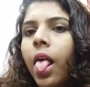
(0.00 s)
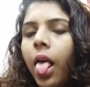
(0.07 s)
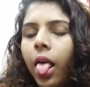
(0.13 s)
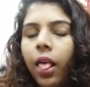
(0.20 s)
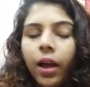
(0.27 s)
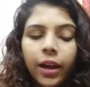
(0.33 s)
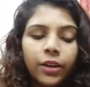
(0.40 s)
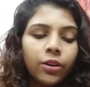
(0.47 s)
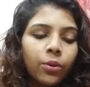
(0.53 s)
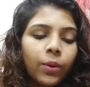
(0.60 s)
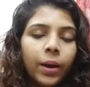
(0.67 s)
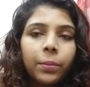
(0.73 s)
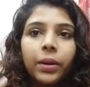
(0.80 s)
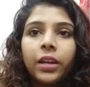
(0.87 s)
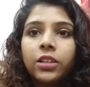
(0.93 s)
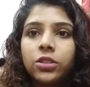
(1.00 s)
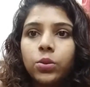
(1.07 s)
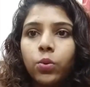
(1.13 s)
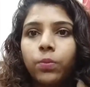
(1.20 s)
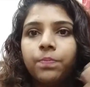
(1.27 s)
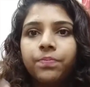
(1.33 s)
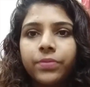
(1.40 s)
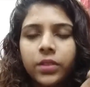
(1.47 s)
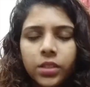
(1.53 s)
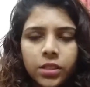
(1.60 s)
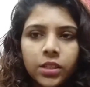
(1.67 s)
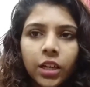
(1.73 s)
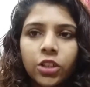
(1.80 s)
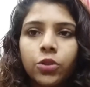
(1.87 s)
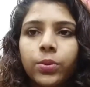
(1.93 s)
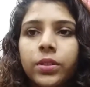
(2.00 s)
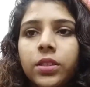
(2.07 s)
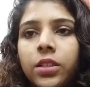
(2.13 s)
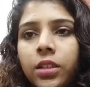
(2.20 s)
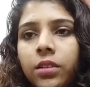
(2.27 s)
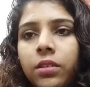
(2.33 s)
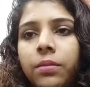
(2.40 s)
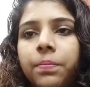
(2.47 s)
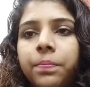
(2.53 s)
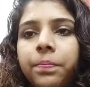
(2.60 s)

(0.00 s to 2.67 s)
I don't know why I'm getting so tongue twisted.